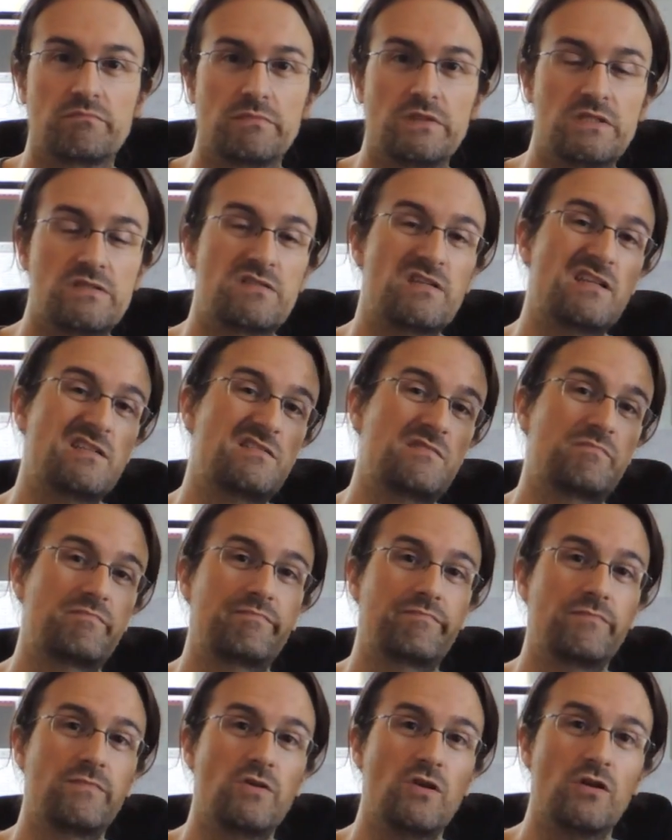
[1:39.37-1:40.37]
It's just,
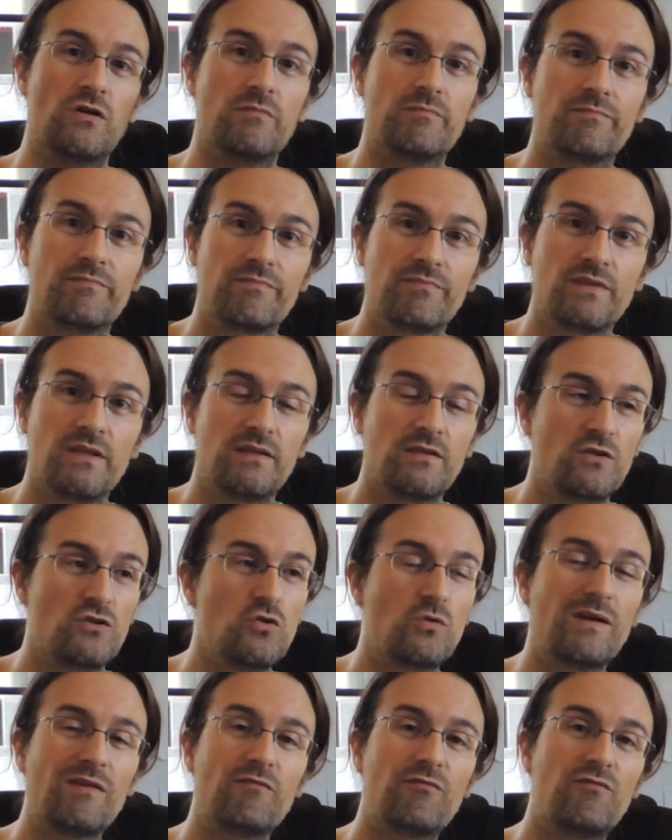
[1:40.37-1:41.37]

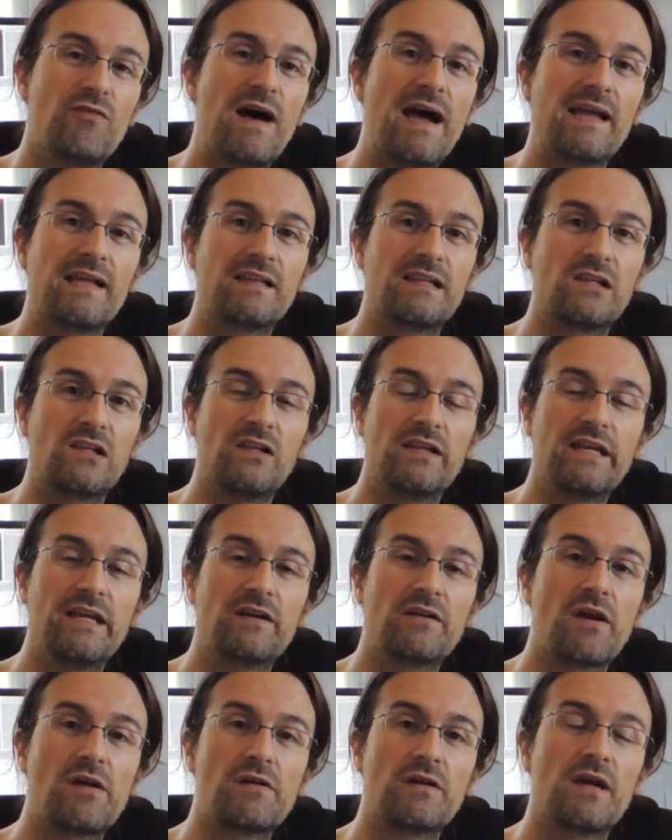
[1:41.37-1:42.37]
you can find
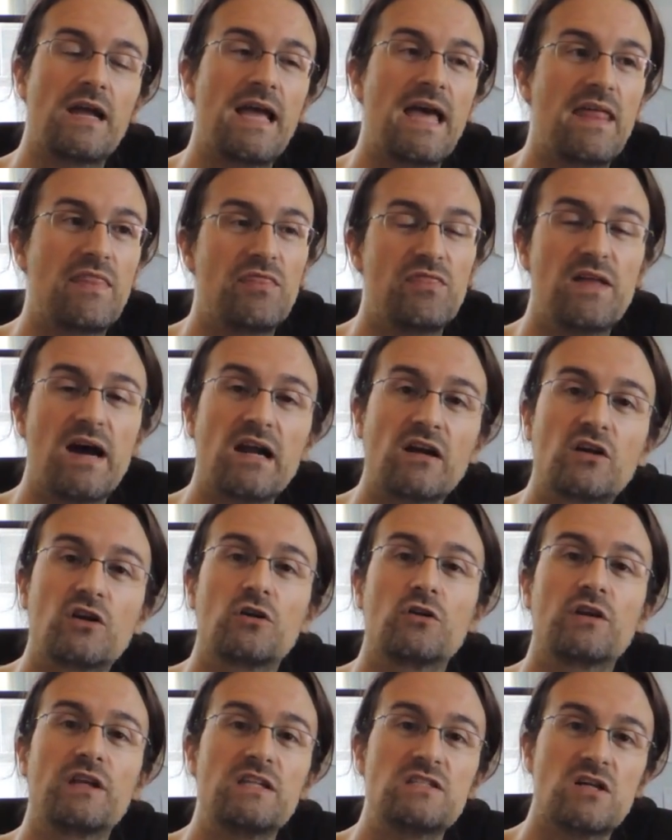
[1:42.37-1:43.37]
clearer and
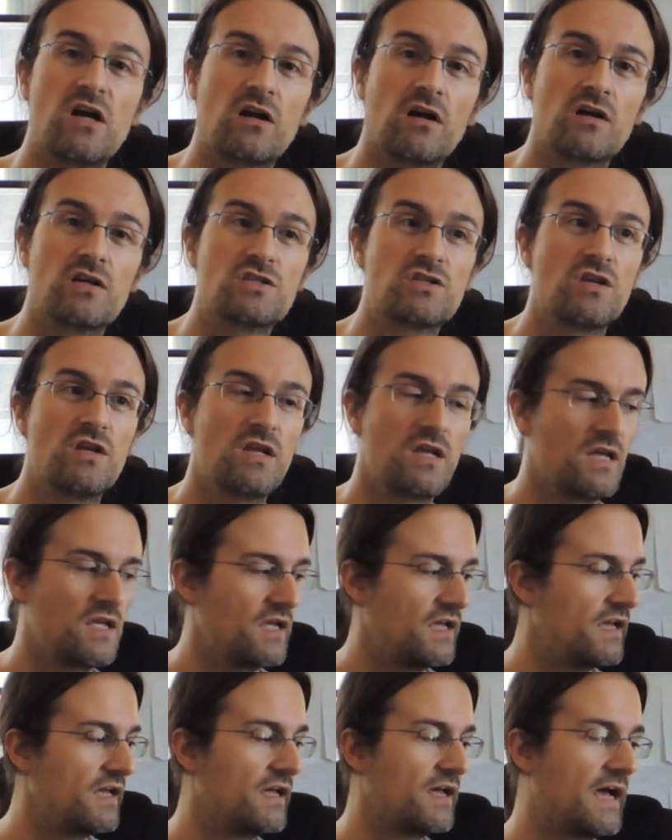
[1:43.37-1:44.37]
darker guitars
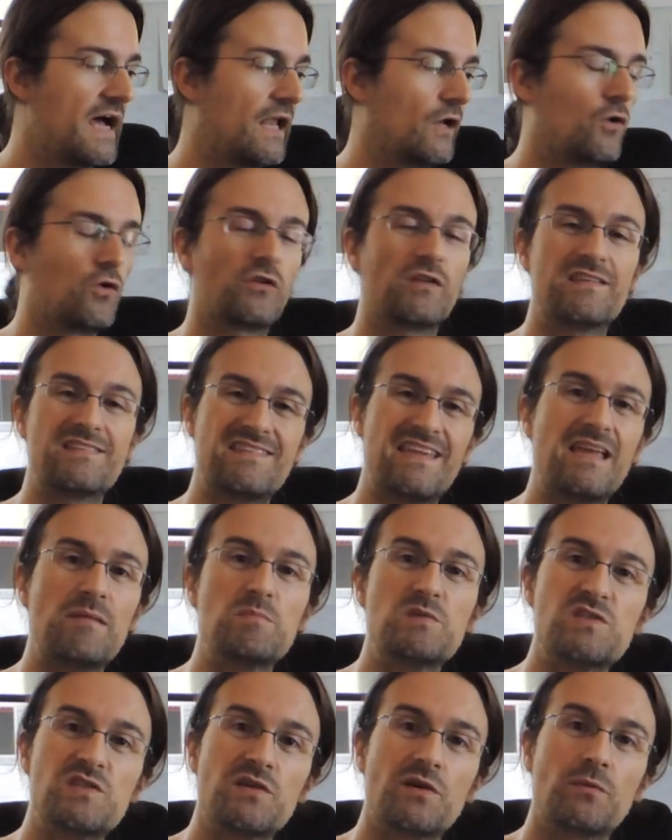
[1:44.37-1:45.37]
along the
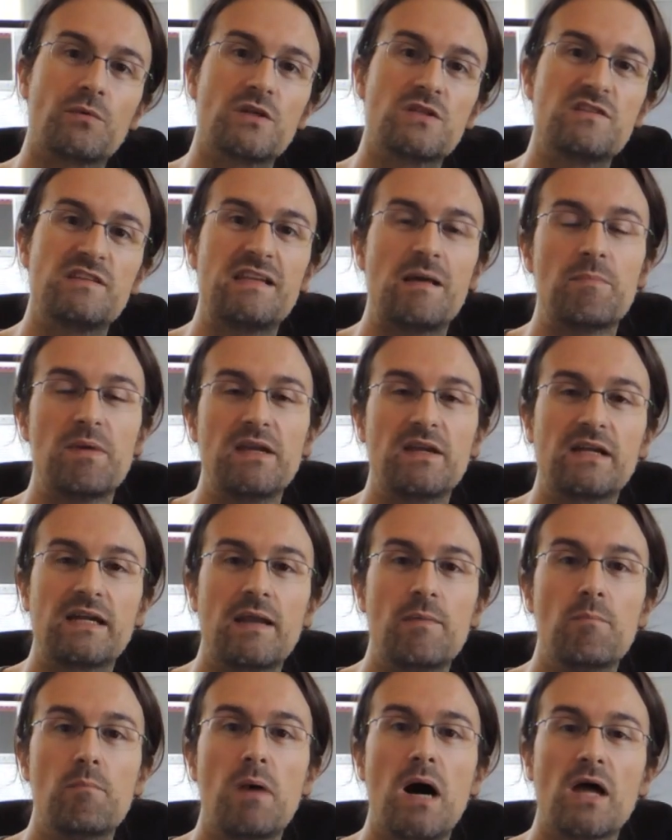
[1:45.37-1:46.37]
same series in
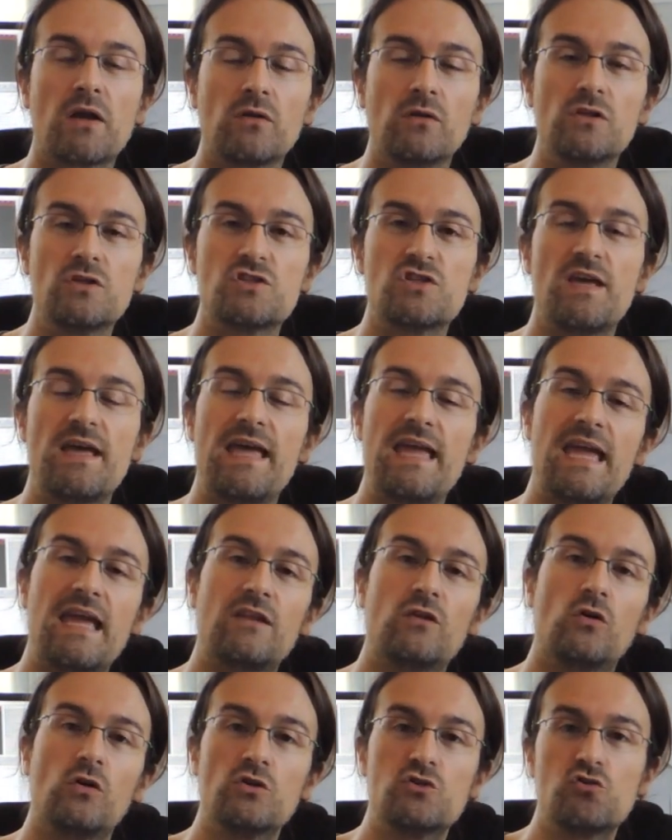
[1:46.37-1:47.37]
American models
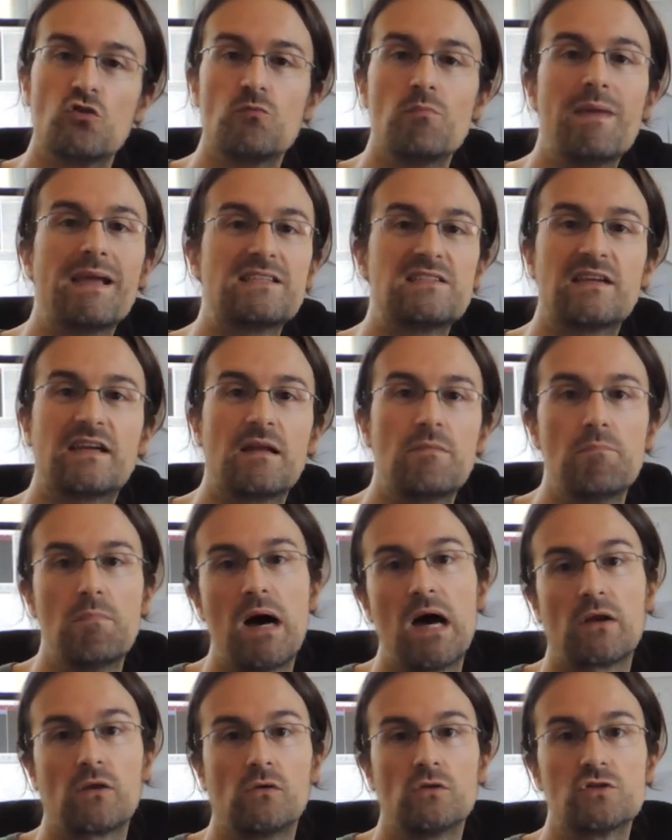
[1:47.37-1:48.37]
and also in Mexican
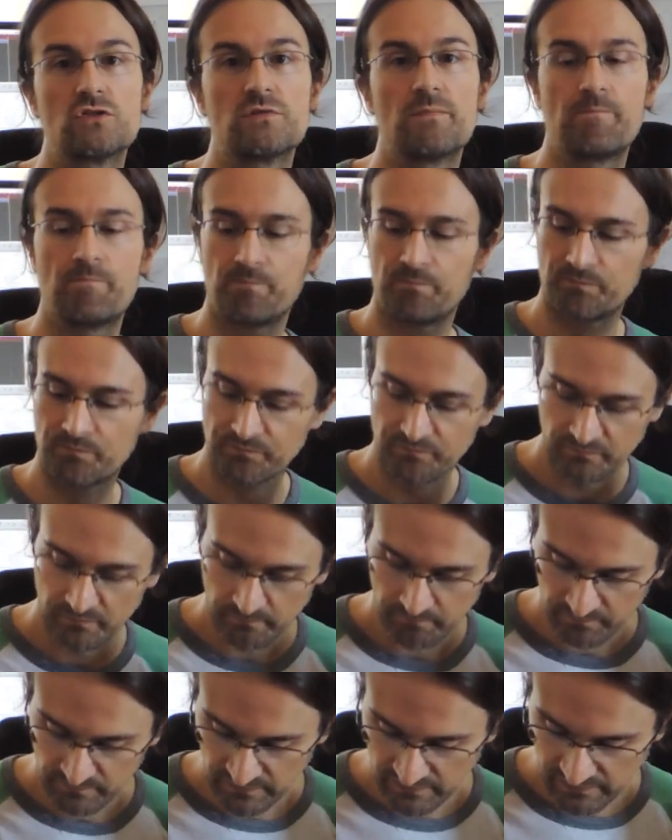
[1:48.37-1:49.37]
models.
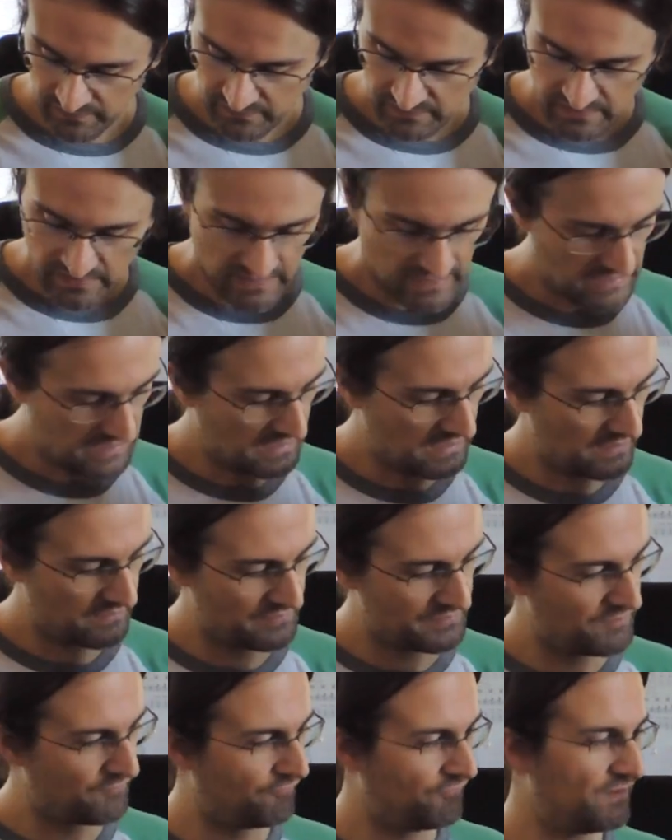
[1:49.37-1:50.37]

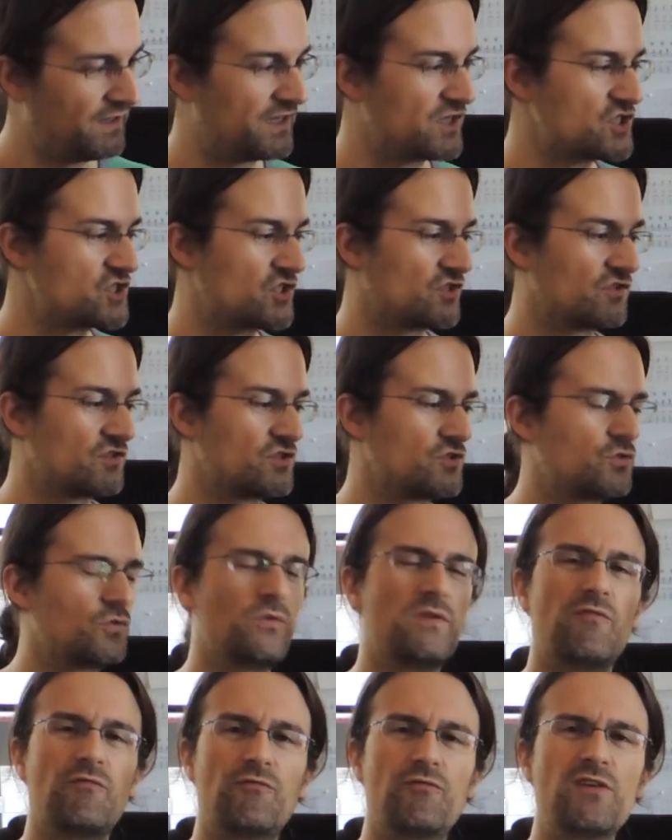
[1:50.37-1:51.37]
The finish,
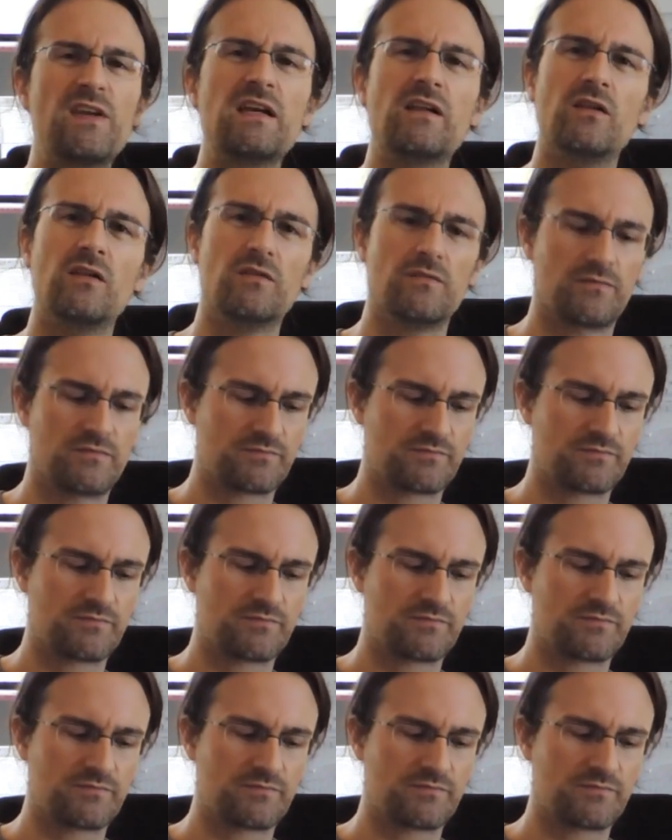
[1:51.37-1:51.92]
to the feel.